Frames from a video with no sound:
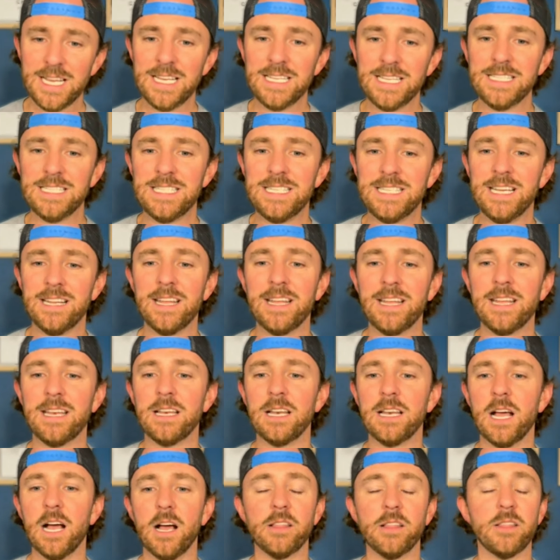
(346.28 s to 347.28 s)
did it,
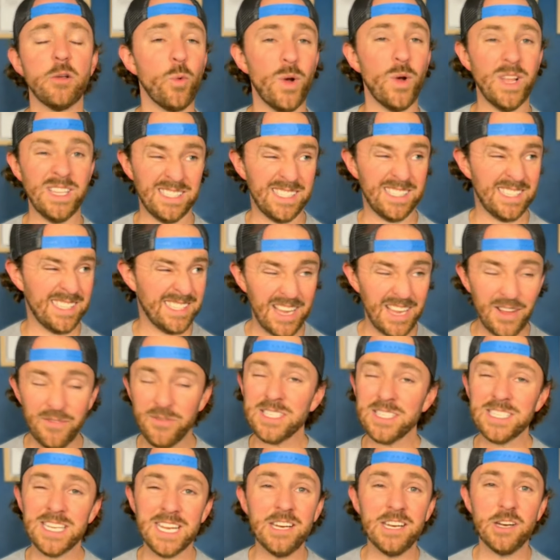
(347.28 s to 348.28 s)
that went
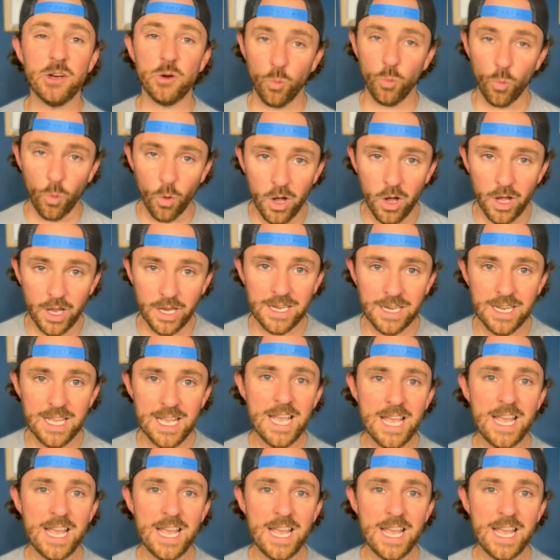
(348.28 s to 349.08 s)
17-1